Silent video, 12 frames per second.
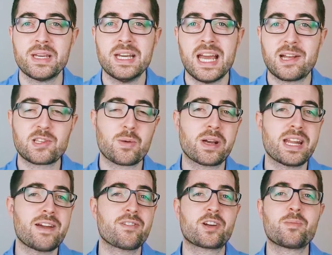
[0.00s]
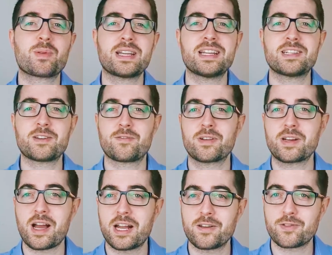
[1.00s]
And so we're going to have a completely different
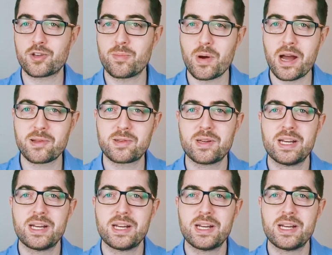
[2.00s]
kind of Shabbat